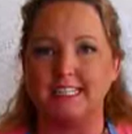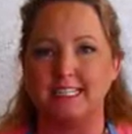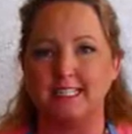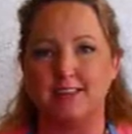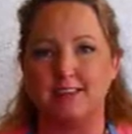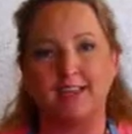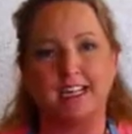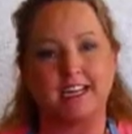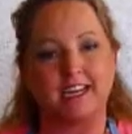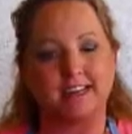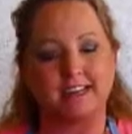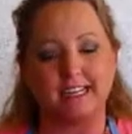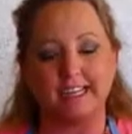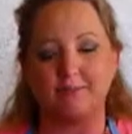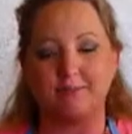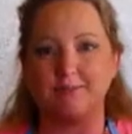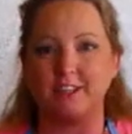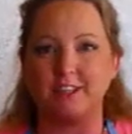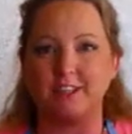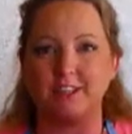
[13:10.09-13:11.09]
So carry
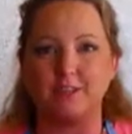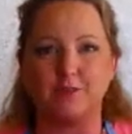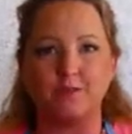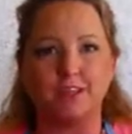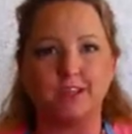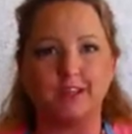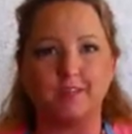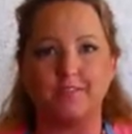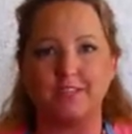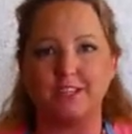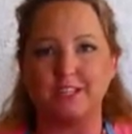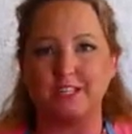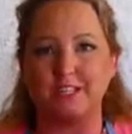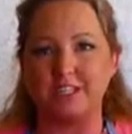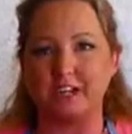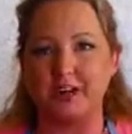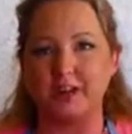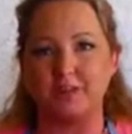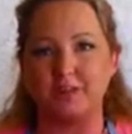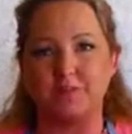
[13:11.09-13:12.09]
it with you wherever
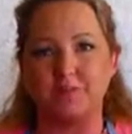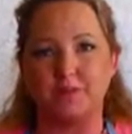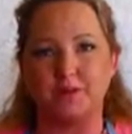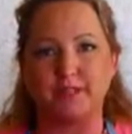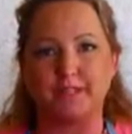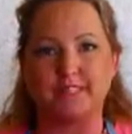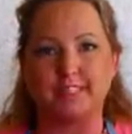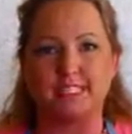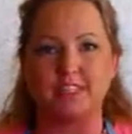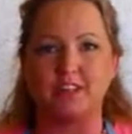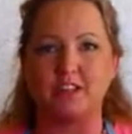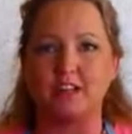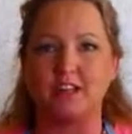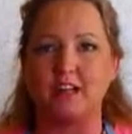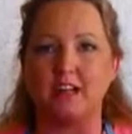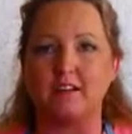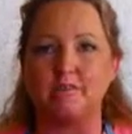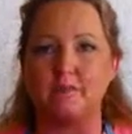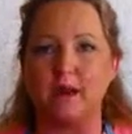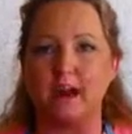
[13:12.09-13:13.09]
you go. Put it in your
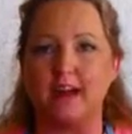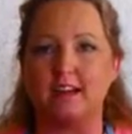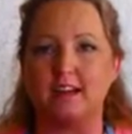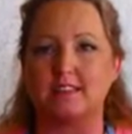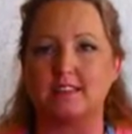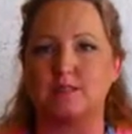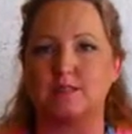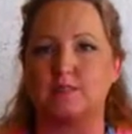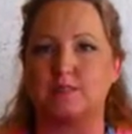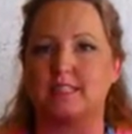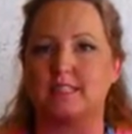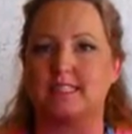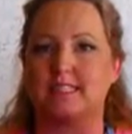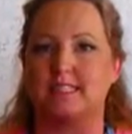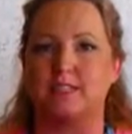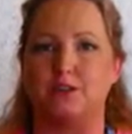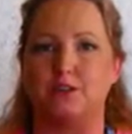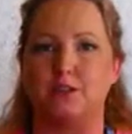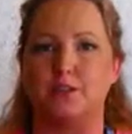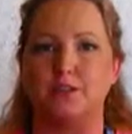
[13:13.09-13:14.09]
glove box, put
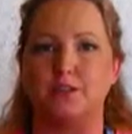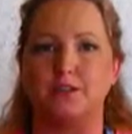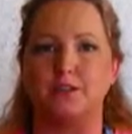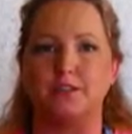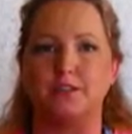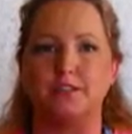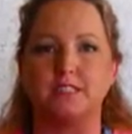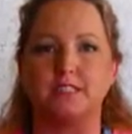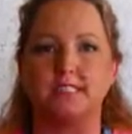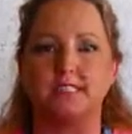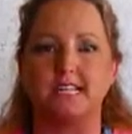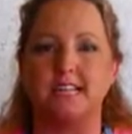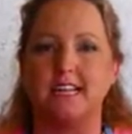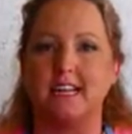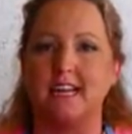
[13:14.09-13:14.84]
it in your purse,